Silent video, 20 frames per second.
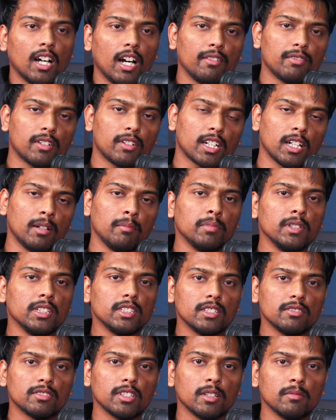after
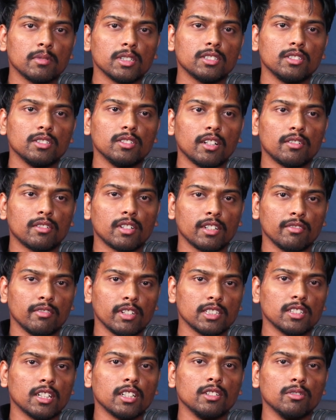completion of syllabus you have to
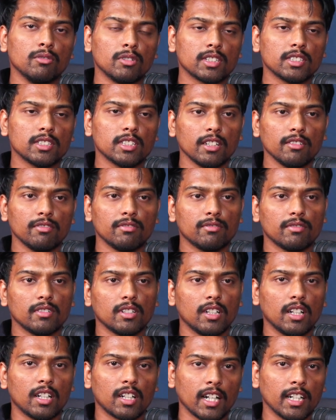revise on yourself
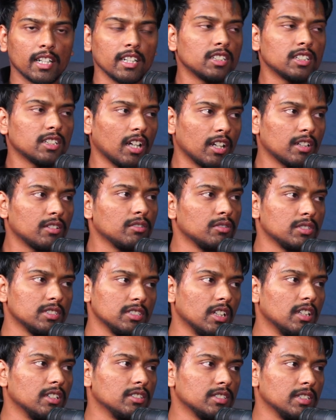writing short notes
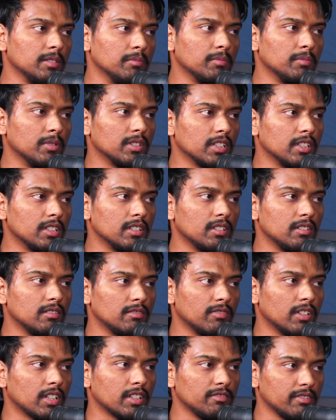is also important
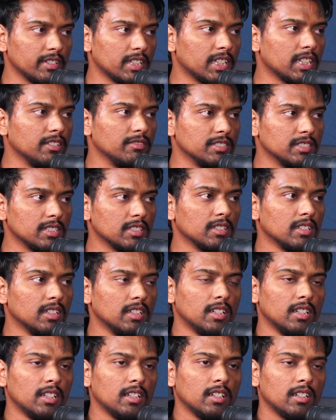for quick revision
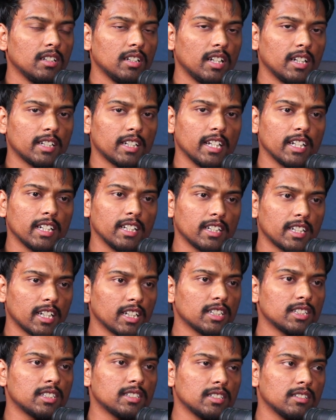mm. and taking
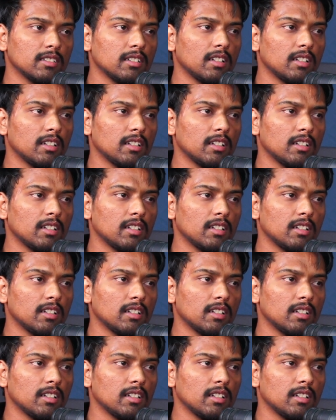tests.